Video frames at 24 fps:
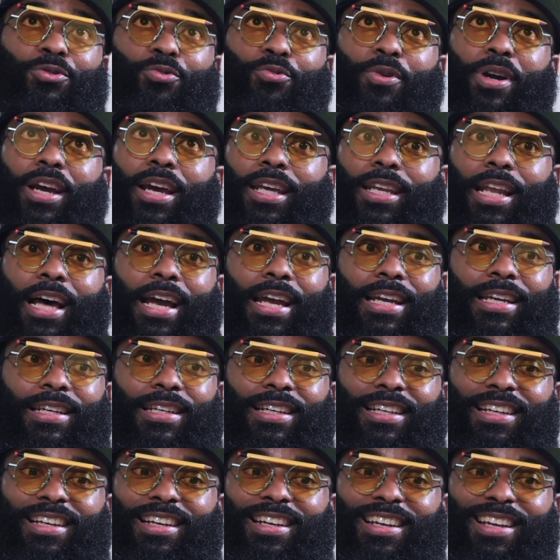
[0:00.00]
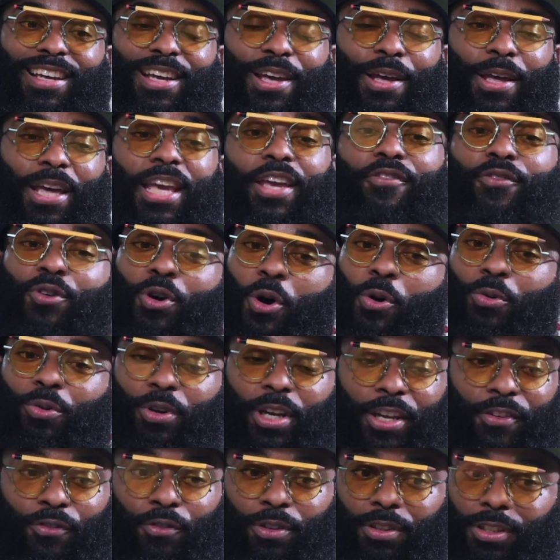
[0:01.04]
where like
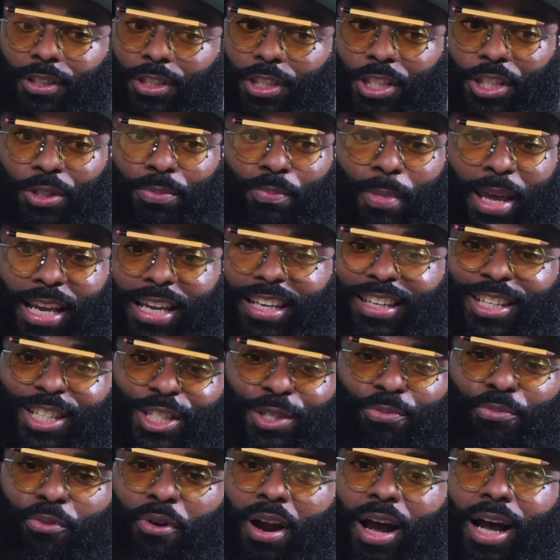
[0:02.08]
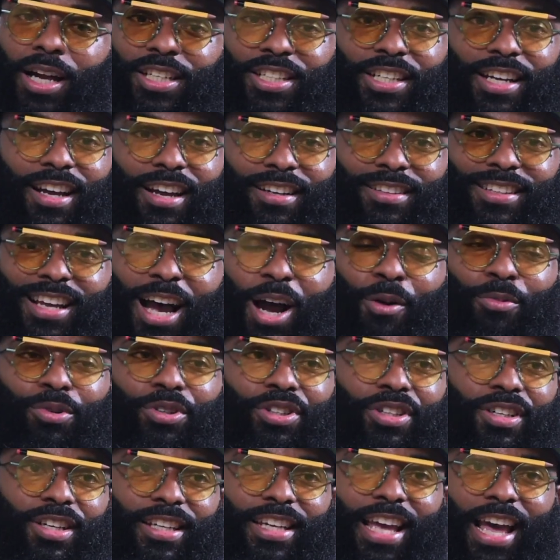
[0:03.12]
even just making this project, I would
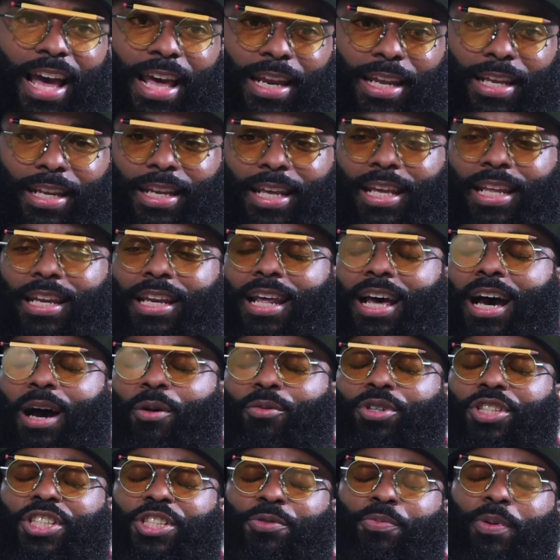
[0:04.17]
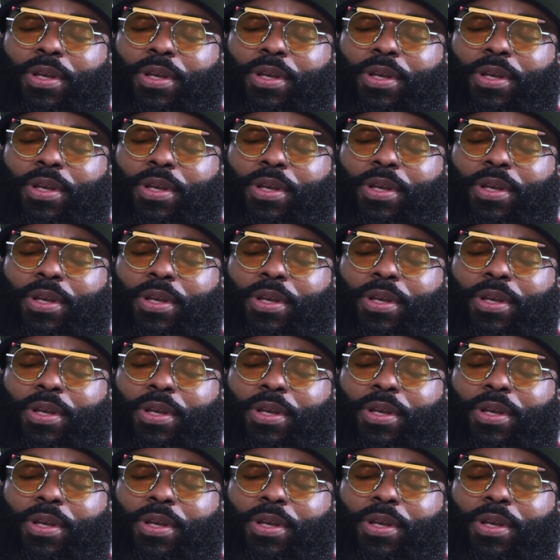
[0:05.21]
look at it and I would just be